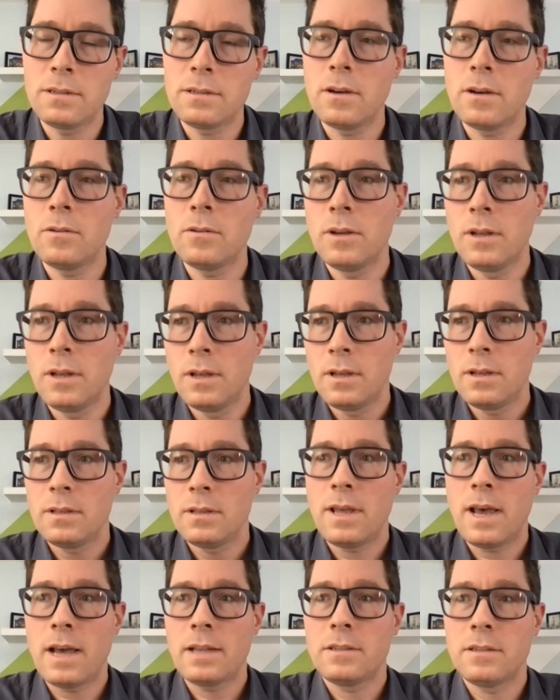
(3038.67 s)
So
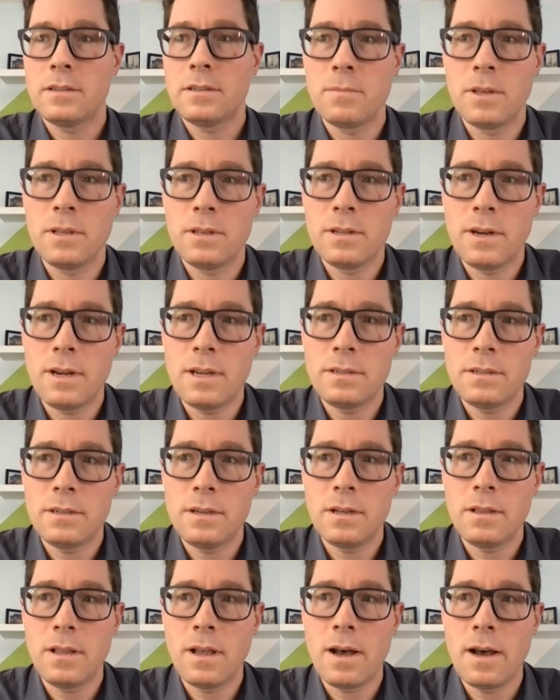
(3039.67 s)
that's something that I
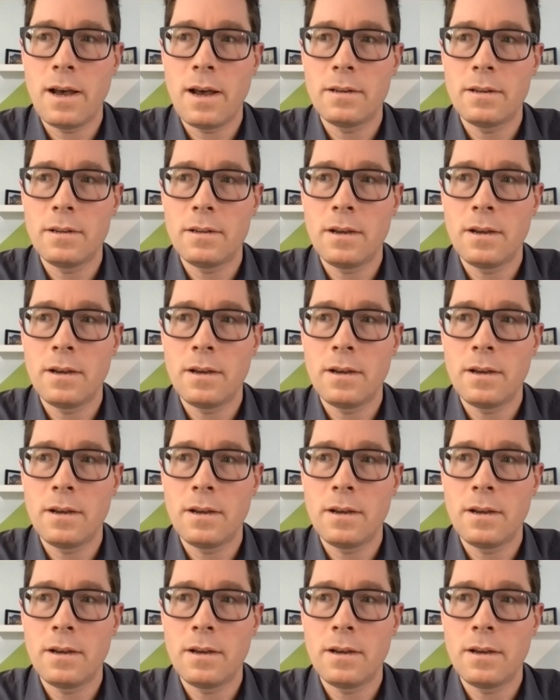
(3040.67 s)
see a lot.